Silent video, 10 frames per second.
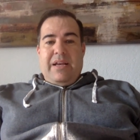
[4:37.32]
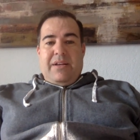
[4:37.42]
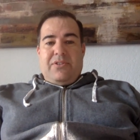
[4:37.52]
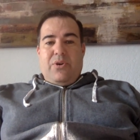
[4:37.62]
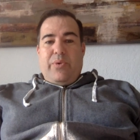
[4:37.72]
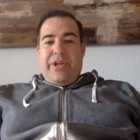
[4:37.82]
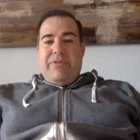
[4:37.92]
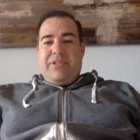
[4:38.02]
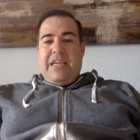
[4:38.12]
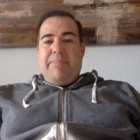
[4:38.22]
So when you
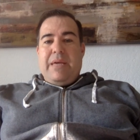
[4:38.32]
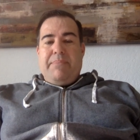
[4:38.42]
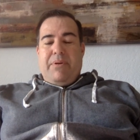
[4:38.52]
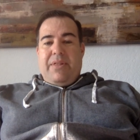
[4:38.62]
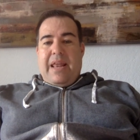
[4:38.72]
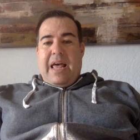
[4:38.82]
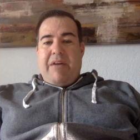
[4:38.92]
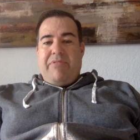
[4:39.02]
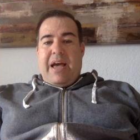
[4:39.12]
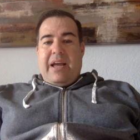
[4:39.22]
see people that
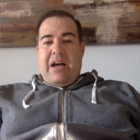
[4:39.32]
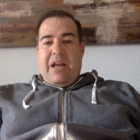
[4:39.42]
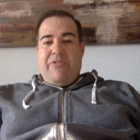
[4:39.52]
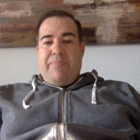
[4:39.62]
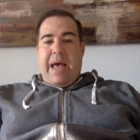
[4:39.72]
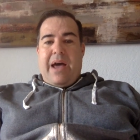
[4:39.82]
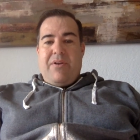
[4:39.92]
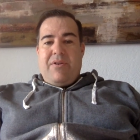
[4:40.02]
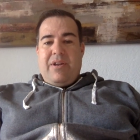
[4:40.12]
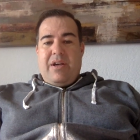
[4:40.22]
have that kind of
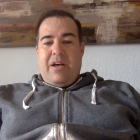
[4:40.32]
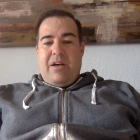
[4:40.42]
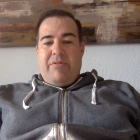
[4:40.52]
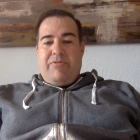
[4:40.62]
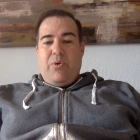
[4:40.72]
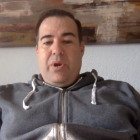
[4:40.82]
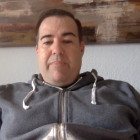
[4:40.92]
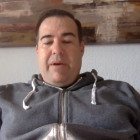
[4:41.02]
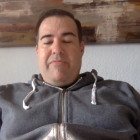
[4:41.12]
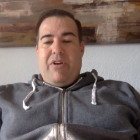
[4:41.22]
pattern of going to
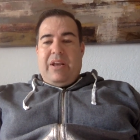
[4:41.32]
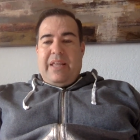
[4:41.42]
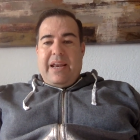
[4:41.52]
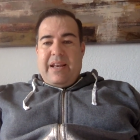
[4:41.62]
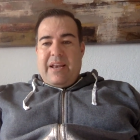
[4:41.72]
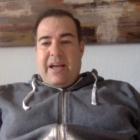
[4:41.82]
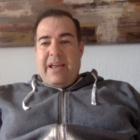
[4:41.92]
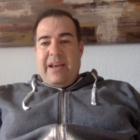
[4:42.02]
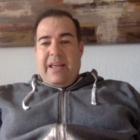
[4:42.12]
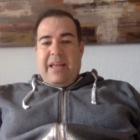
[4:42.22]
bed very late at
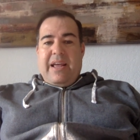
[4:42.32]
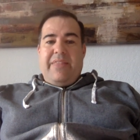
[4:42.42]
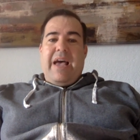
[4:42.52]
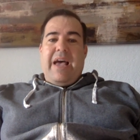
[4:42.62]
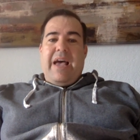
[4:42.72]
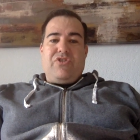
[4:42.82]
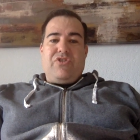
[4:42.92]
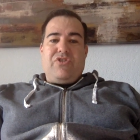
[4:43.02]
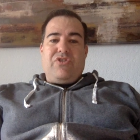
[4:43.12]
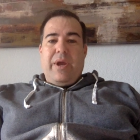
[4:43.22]
night and then having
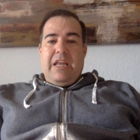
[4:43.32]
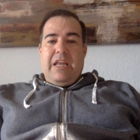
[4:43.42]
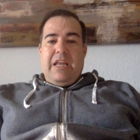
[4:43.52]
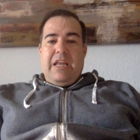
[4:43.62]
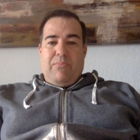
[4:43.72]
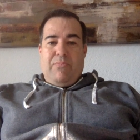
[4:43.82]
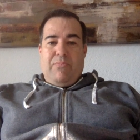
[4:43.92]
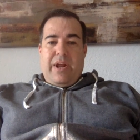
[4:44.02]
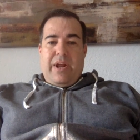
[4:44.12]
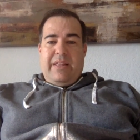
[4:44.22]
trouble waking up in the
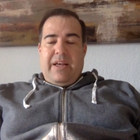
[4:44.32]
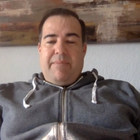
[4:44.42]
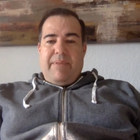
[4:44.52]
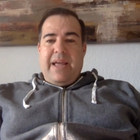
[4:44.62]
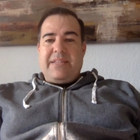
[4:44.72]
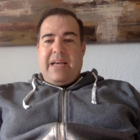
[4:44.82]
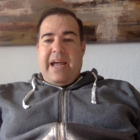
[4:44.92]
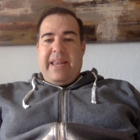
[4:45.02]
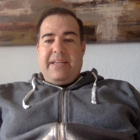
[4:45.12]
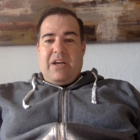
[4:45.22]
morning,
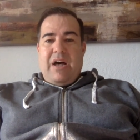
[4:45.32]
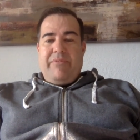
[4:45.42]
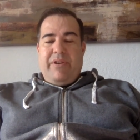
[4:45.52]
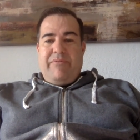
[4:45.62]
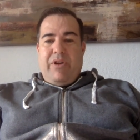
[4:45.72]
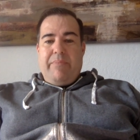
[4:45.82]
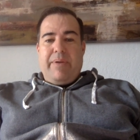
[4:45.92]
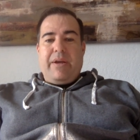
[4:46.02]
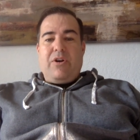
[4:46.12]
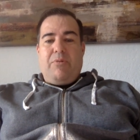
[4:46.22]
anxiety is often a very
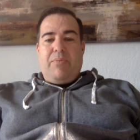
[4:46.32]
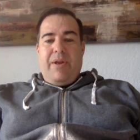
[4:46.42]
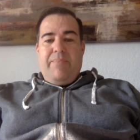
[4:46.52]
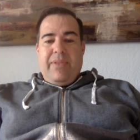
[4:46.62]
big culprit.